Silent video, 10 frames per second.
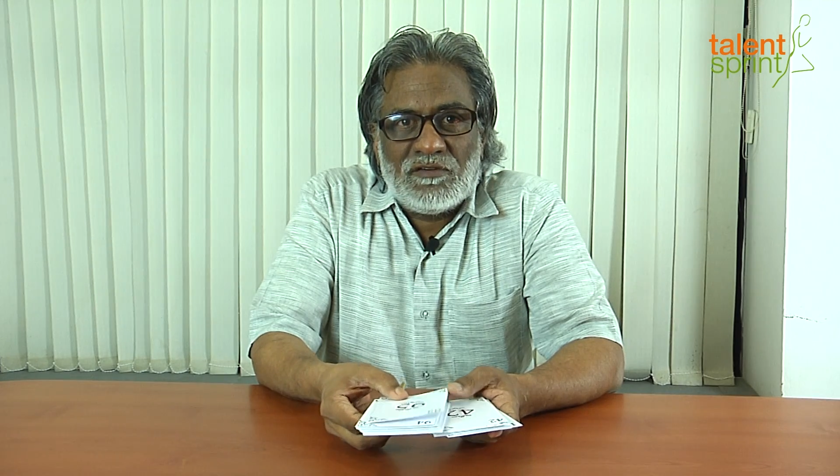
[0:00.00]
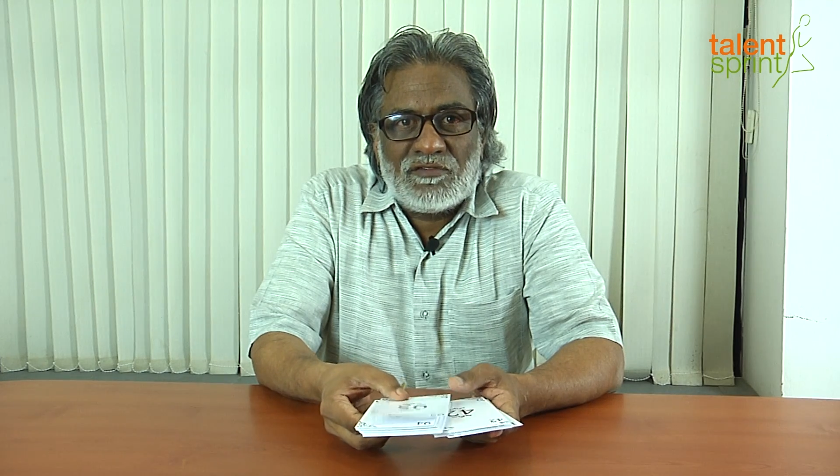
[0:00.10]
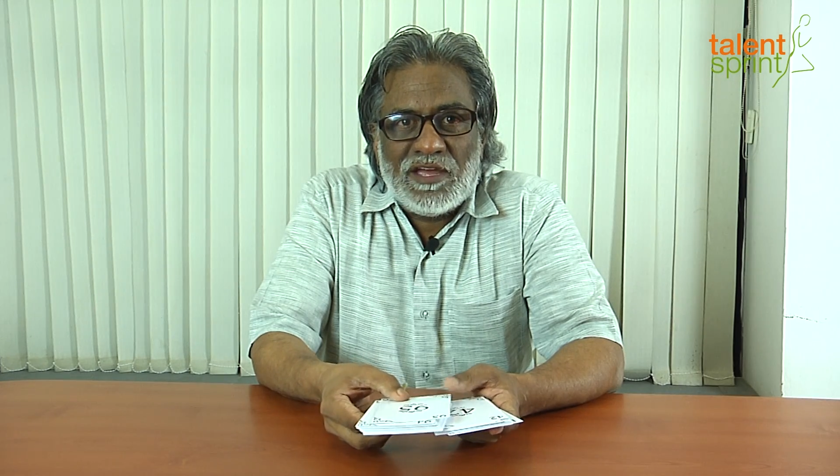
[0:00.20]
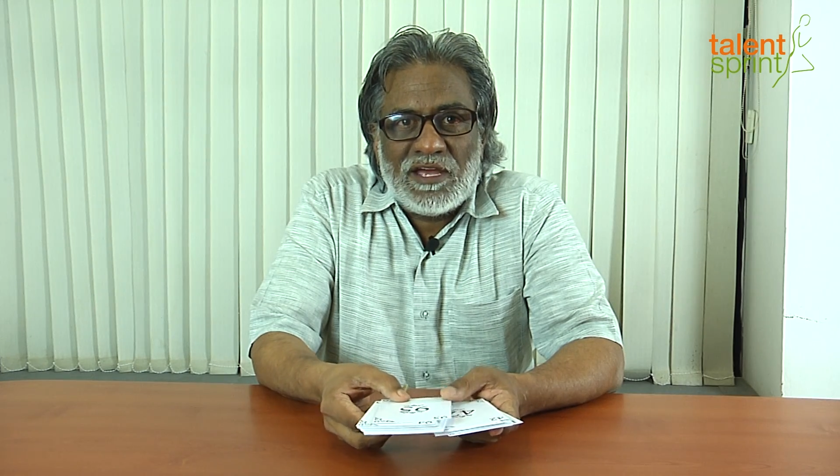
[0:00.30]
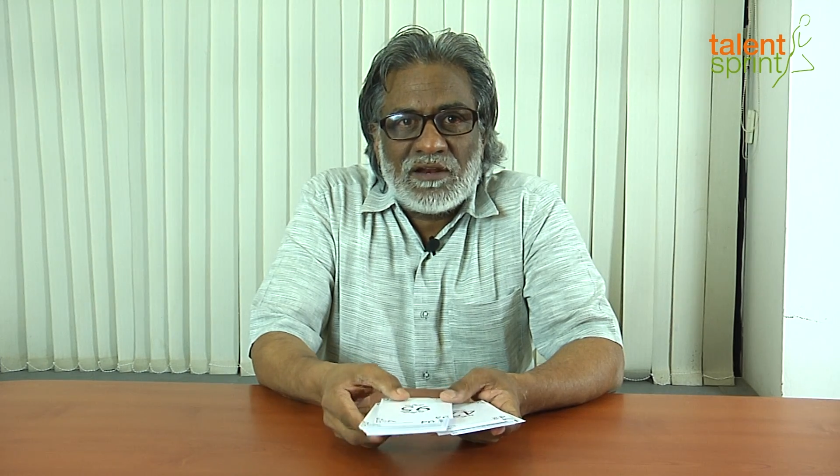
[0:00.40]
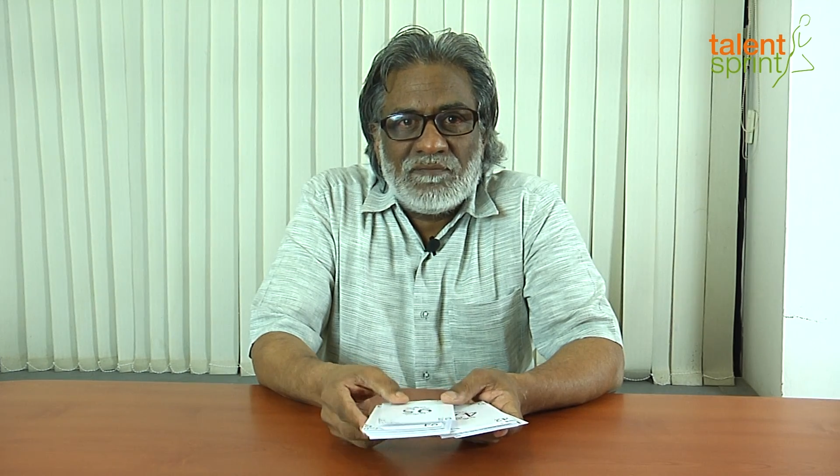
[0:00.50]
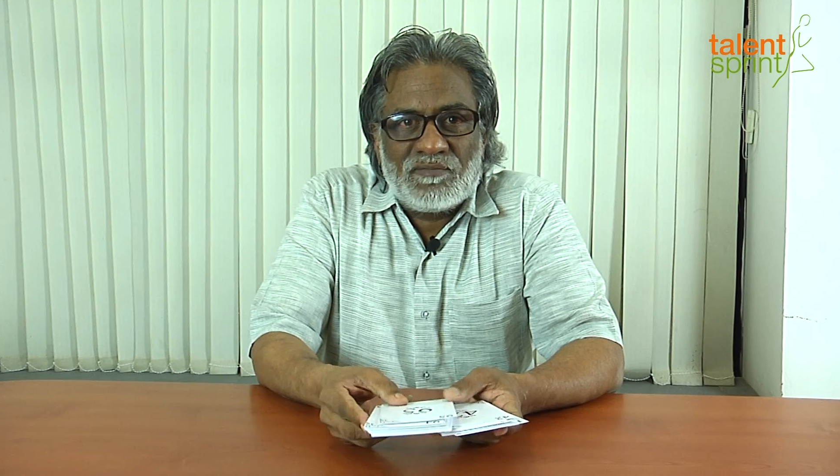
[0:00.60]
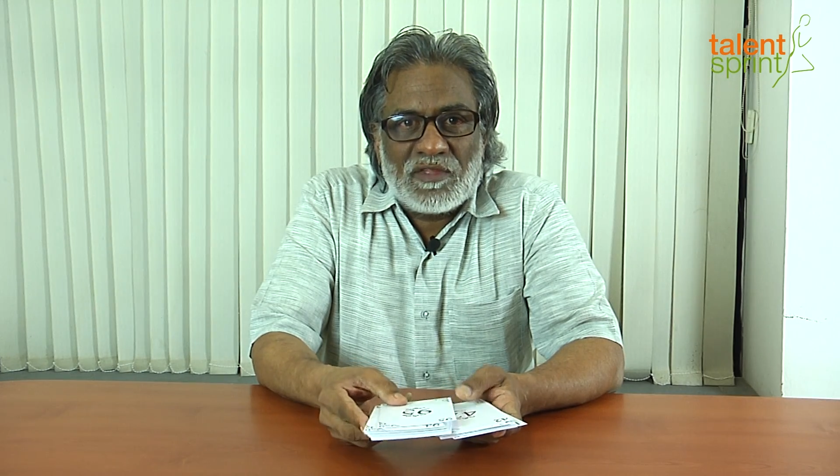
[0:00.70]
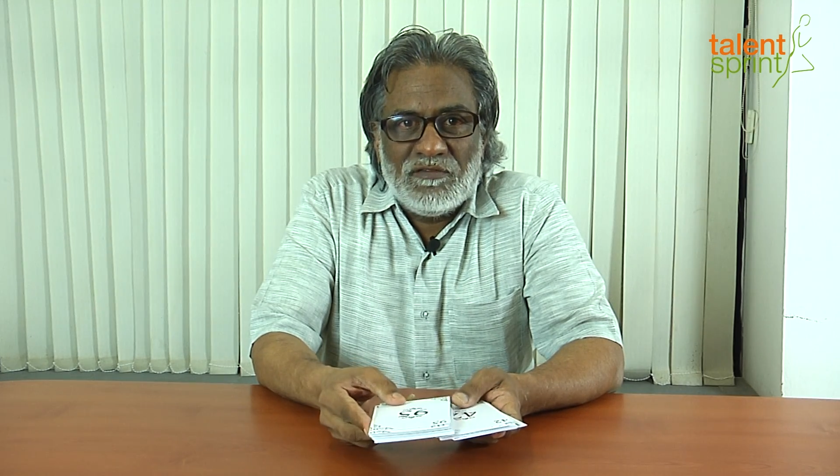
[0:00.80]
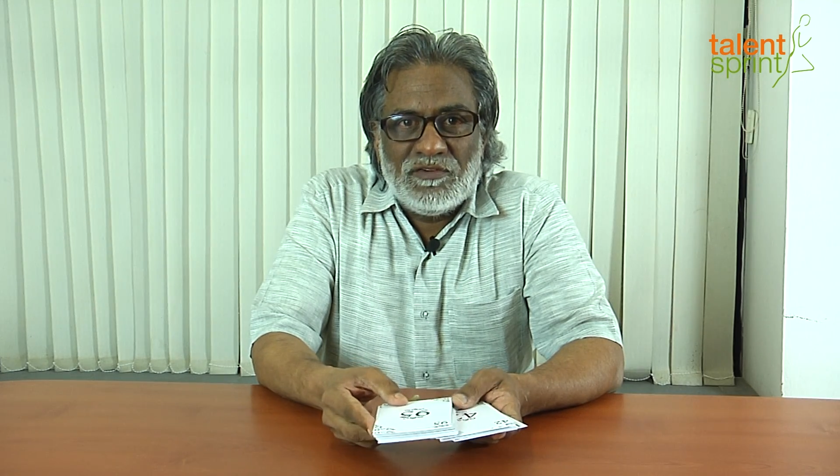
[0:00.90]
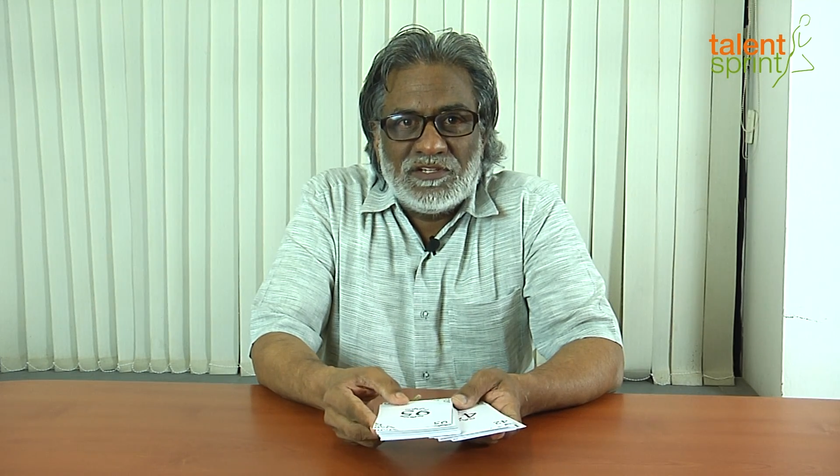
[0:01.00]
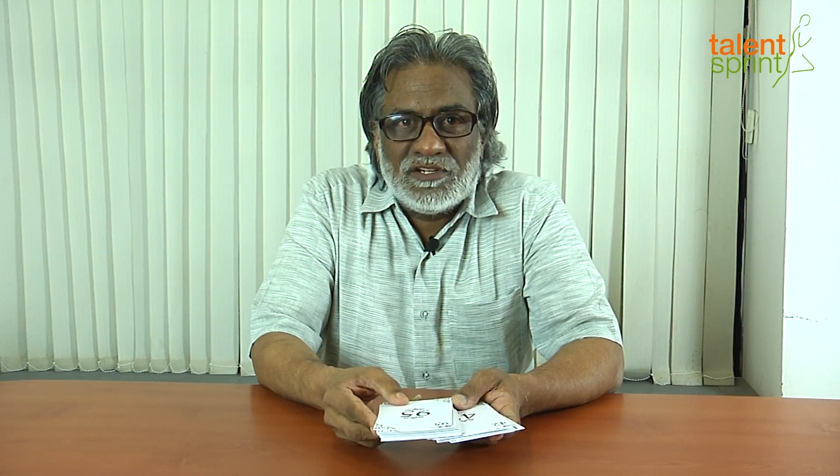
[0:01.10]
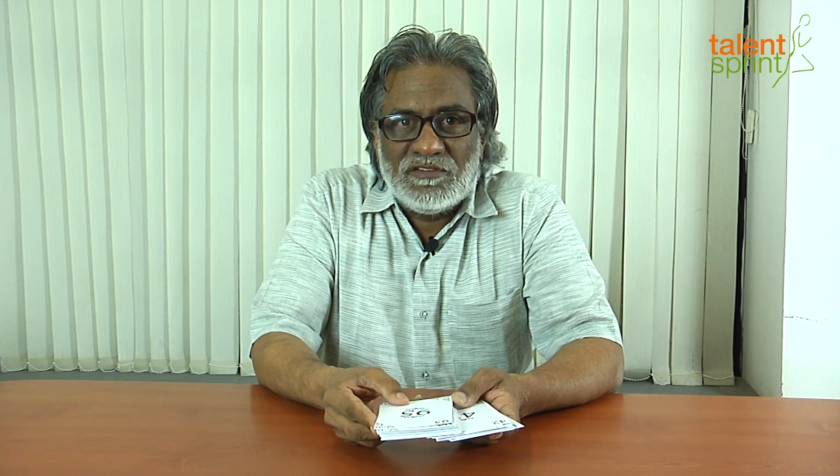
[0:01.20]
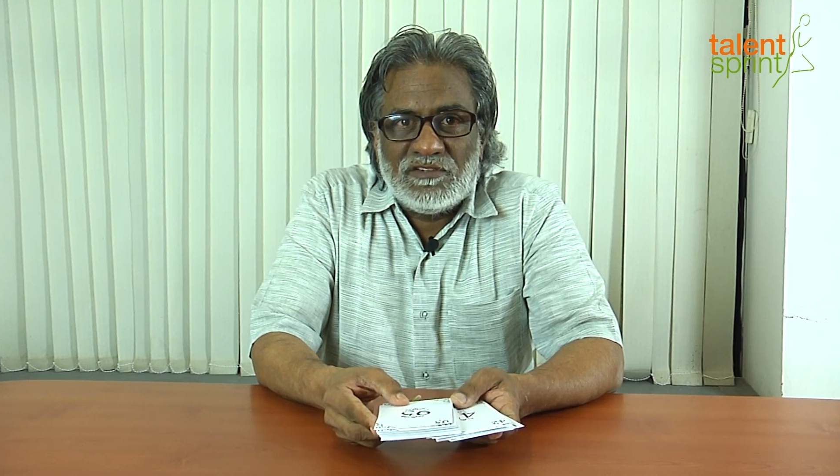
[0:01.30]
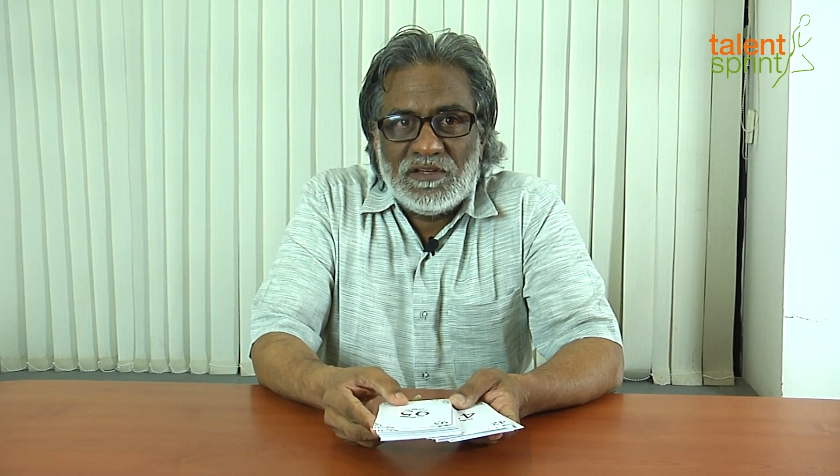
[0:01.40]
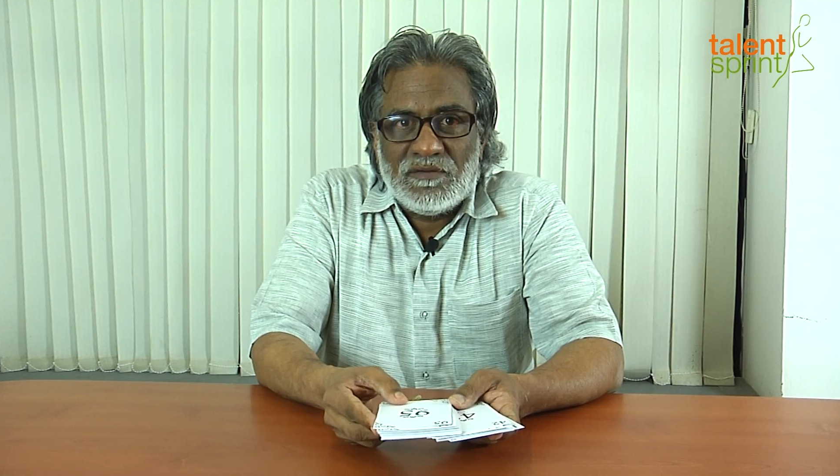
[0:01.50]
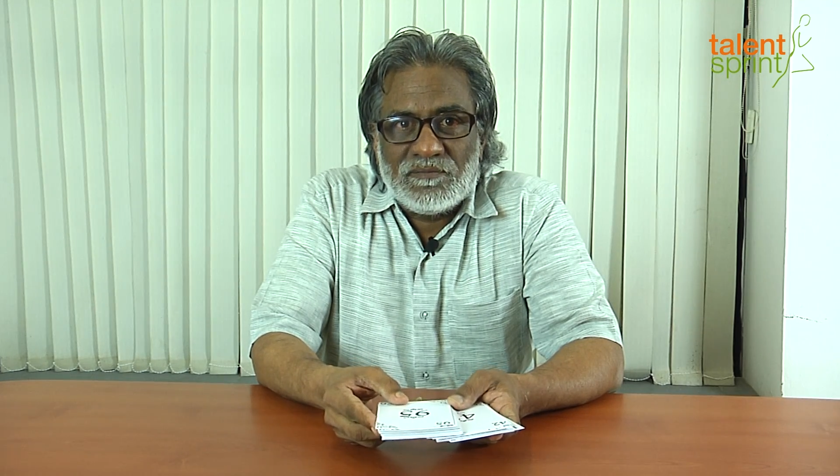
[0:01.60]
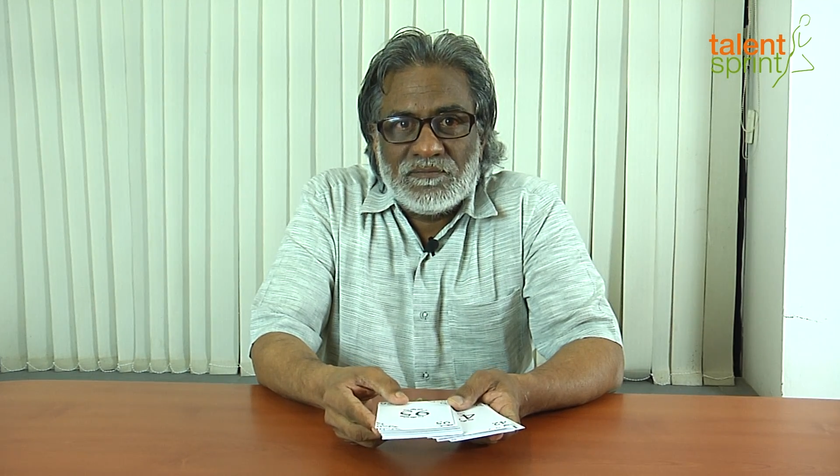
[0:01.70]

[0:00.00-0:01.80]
of their efficiency.